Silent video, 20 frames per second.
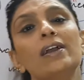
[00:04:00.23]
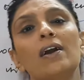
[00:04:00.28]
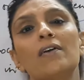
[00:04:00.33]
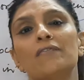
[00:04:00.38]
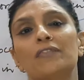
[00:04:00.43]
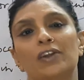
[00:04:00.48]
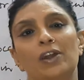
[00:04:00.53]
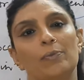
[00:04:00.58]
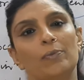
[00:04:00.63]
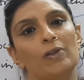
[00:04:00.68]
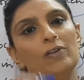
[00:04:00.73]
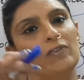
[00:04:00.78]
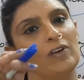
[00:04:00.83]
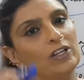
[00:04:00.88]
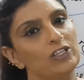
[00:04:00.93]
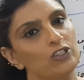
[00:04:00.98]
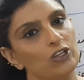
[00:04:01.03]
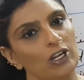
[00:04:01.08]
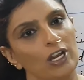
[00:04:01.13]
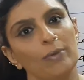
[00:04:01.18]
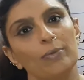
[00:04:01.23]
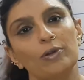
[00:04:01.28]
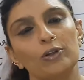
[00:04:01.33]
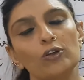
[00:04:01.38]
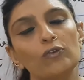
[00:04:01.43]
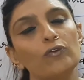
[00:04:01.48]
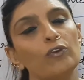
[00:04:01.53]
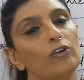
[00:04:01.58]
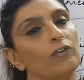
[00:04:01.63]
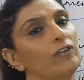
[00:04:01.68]
comfortable once you are able
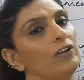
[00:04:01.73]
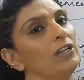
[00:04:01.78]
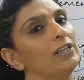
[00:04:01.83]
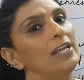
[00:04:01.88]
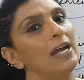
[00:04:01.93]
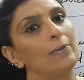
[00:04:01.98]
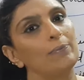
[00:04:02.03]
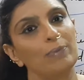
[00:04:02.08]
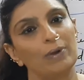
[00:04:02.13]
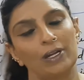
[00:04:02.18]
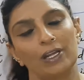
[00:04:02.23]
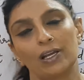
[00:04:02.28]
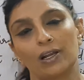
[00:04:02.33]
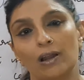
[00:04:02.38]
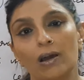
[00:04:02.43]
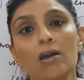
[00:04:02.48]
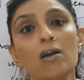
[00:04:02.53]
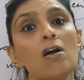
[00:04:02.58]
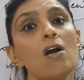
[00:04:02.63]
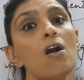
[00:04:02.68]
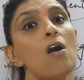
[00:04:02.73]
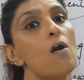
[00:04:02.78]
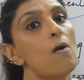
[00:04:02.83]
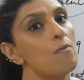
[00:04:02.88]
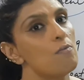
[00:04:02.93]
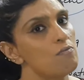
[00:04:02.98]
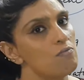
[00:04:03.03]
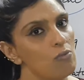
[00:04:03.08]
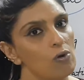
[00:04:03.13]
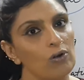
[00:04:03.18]
to fulfill that particular
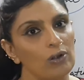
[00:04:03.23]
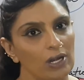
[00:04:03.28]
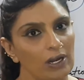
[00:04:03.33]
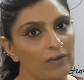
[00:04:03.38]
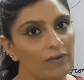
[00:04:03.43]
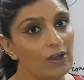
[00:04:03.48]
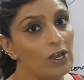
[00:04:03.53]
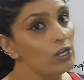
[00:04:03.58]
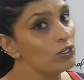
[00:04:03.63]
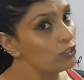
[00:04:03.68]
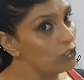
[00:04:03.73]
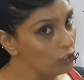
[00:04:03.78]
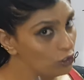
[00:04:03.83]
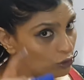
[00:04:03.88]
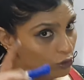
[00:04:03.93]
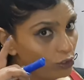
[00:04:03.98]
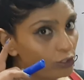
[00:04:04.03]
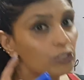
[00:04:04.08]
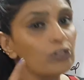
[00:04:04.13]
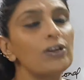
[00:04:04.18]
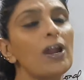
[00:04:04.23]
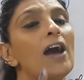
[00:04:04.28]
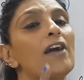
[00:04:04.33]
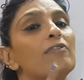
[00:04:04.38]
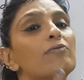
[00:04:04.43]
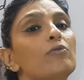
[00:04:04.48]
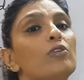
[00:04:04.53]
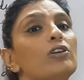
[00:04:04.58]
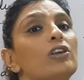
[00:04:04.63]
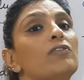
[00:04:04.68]
motive. So, you should have
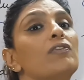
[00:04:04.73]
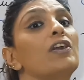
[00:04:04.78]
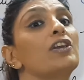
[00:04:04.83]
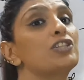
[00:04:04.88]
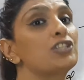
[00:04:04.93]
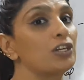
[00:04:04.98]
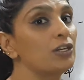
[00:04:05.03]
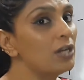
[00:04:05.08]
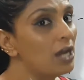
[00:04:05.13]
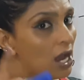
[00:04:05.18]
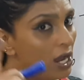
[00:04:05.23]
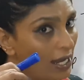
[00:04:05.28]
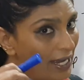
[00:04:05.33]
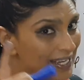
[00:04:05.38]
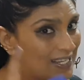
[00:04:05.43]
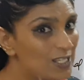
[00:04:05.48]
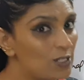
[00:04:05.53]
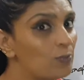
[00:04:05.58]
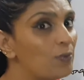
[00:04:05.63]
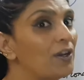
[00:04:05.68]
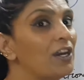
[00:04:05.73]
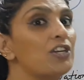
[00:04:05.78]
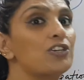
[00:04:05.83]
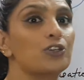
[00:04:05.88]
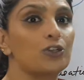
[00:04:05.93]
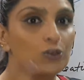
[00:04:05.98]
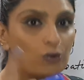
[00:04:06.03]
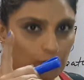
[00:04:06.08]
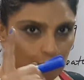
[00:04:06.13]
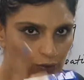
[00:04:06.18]
motivation,
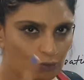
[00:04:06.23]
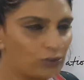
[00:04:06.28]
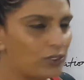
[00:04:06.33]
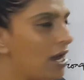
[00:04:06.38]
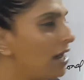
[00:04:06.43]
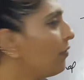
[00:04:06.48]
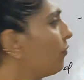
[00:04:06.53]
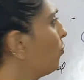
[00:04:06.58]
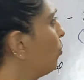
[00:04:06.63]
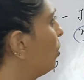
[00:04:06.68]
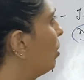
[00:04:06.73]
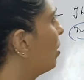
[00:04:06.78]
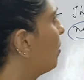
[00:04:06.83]
inspiration to do that work.